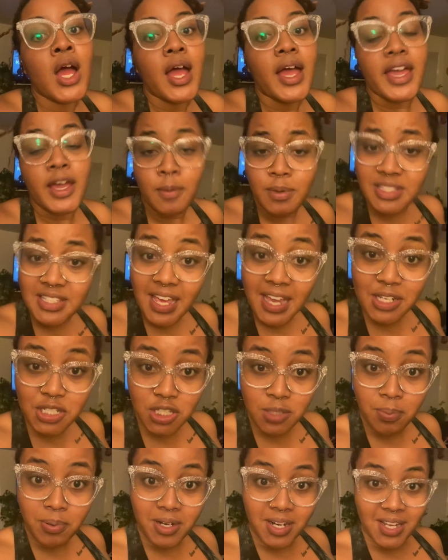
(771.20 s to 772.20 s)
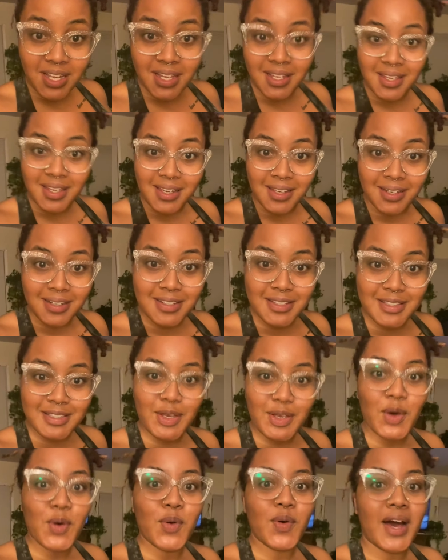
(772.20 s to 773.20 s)
It was actually pretty good.
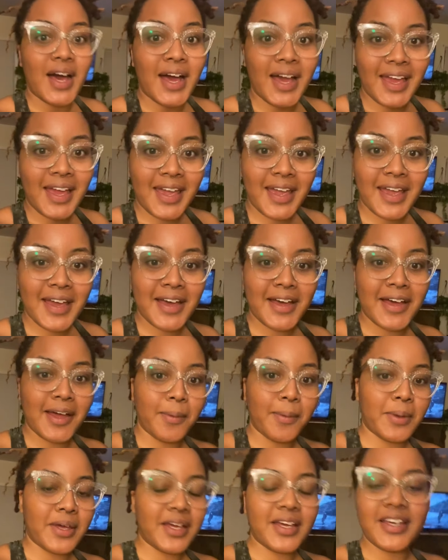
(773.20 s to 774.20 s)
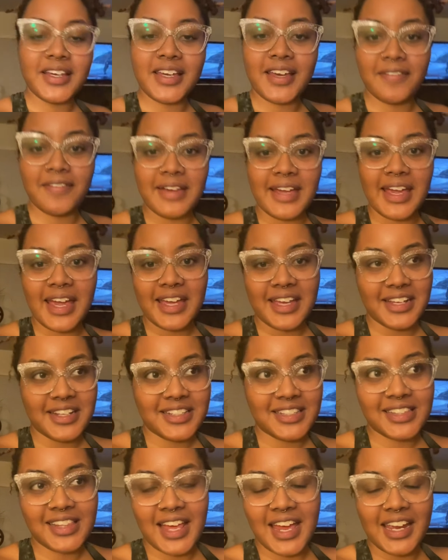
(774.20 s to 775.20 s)
So, I am giving
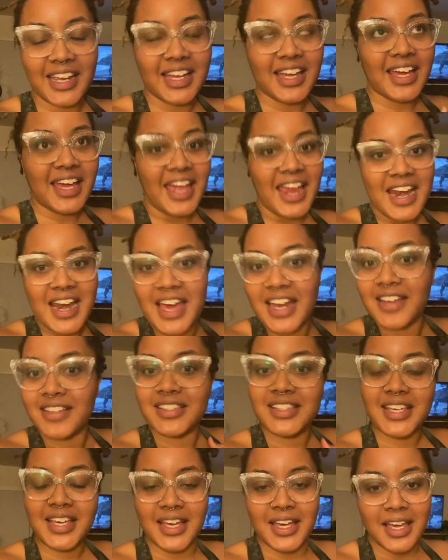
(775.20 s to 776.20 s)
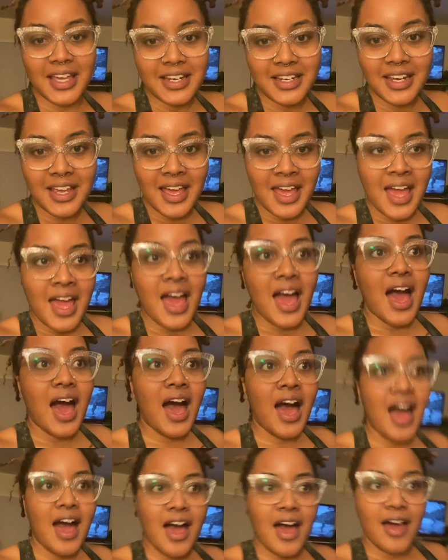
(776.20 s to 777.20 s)
it like an 8 out of 10.
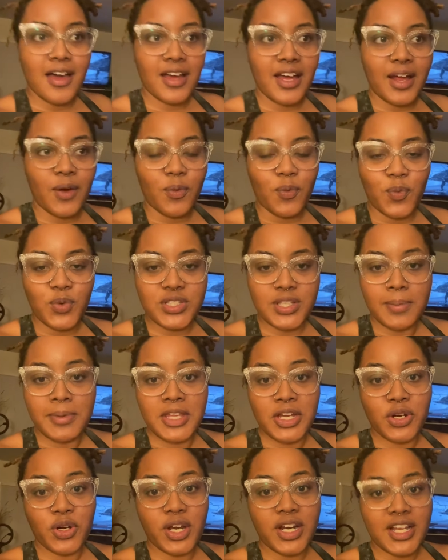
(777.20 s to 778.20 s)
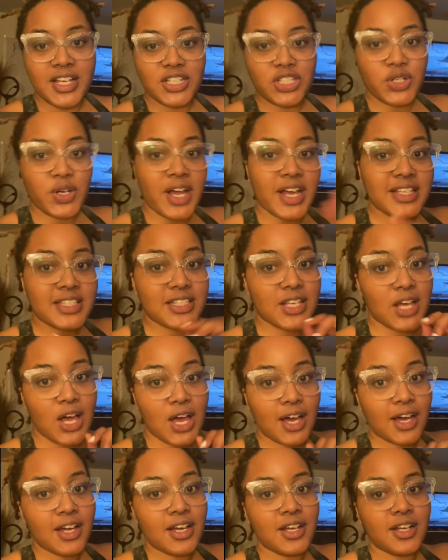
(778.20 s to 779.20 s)
Uh, some of the ingredients you guys
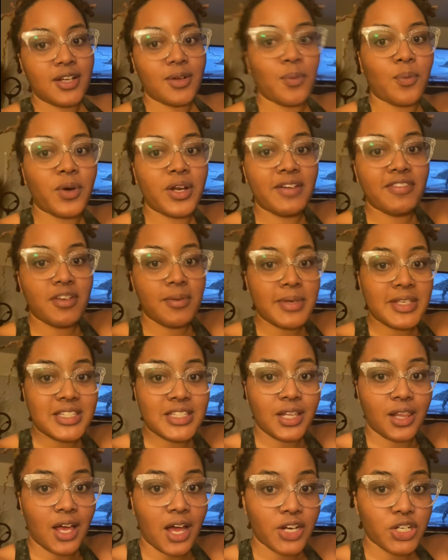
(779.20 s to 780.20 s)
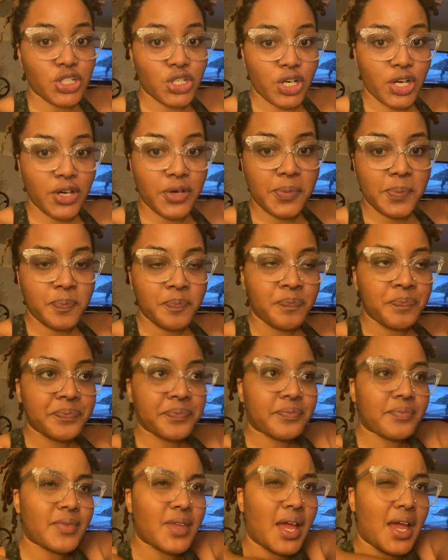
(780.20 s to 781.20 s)
saw, one of them is cilantro,
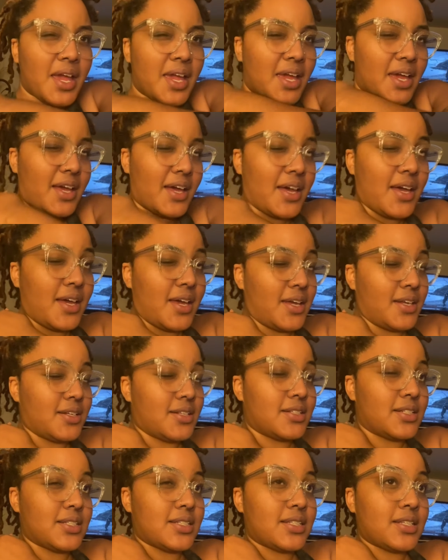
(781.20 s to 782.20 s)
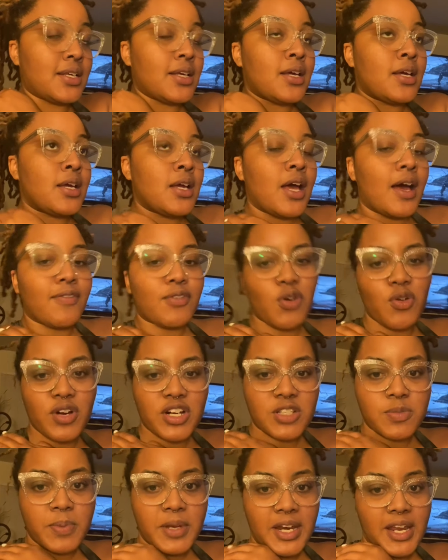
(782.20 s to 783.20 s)
and of
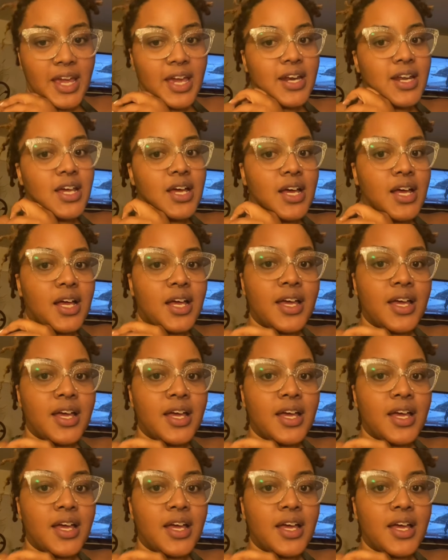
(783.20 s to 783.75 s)
course, banana